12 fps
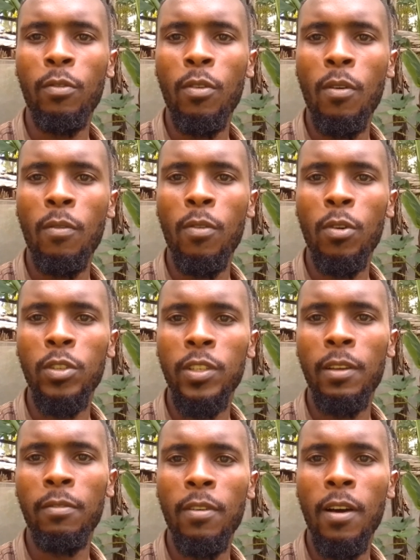for
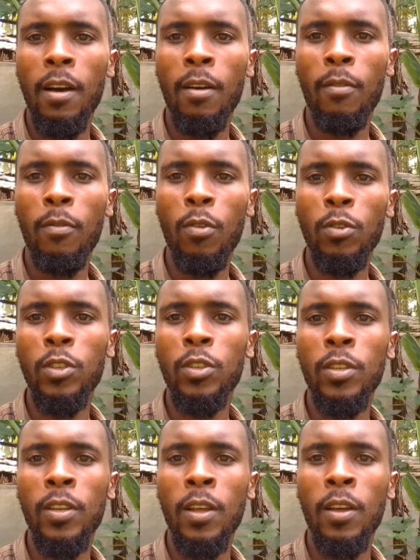safer
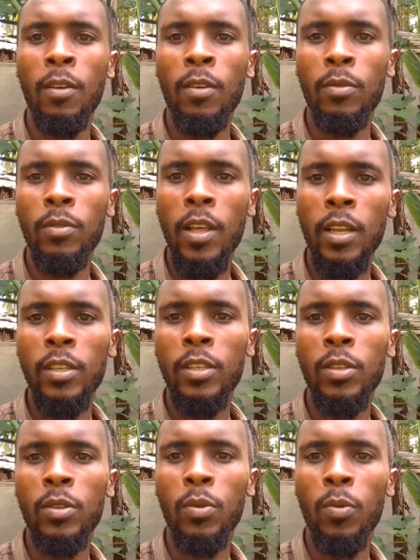foods
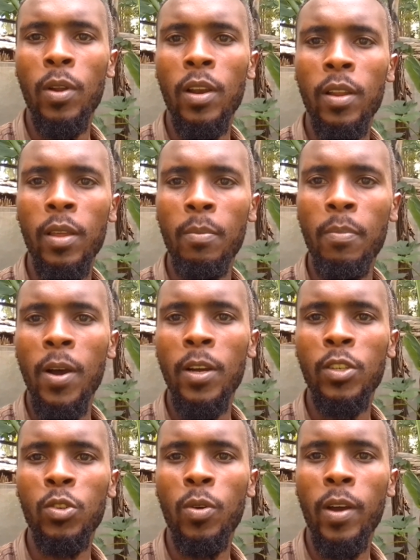that will
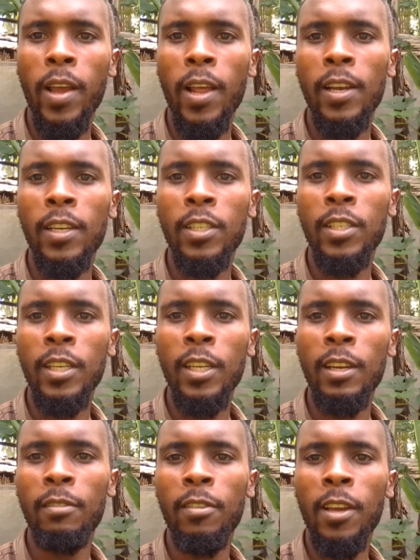impact your health
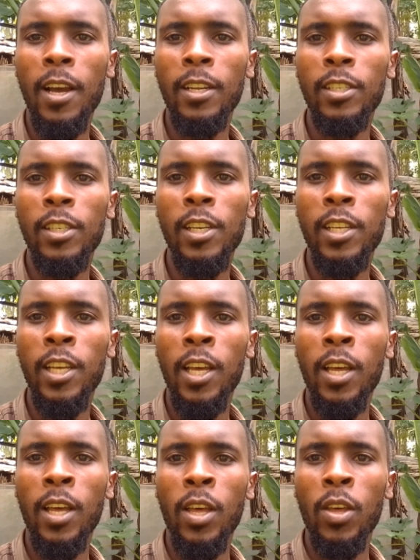significantly.
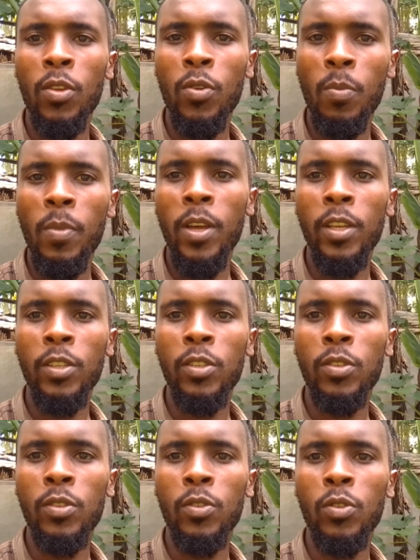You may
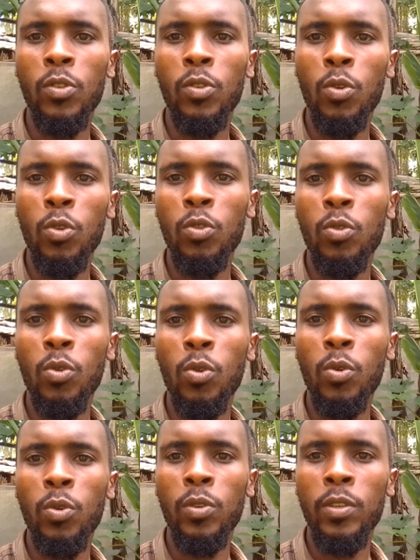choose
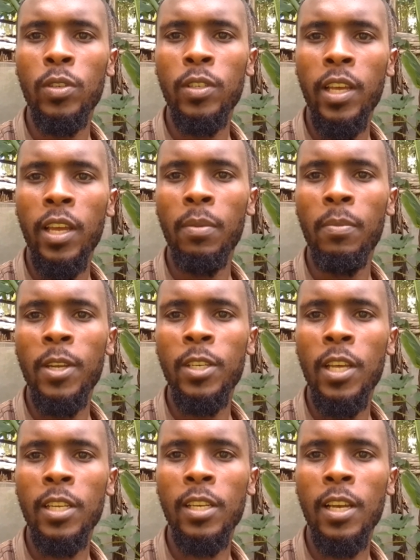to take
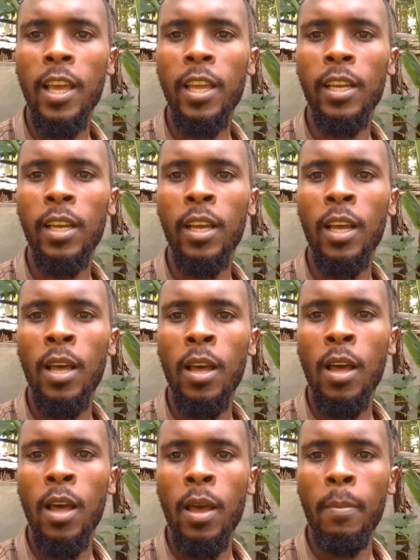measures like
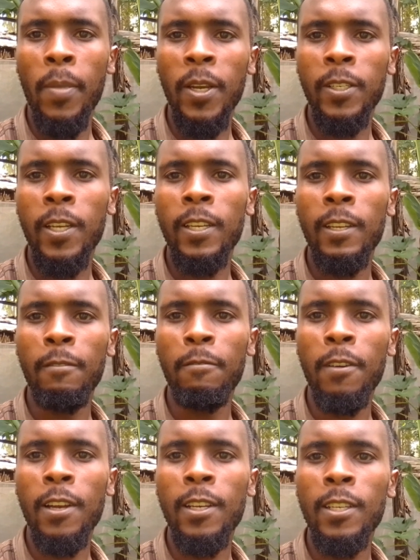maintaining
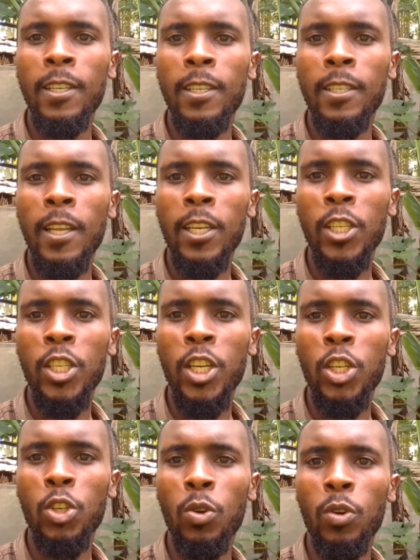field
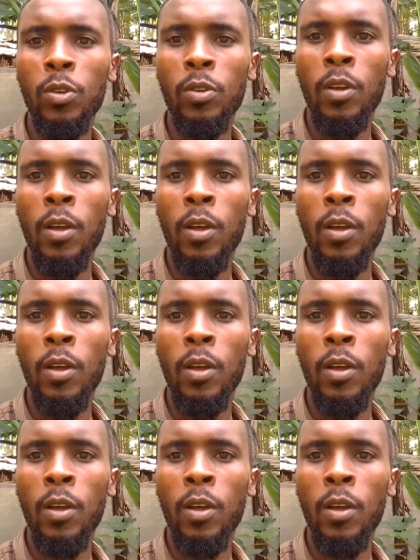sanitation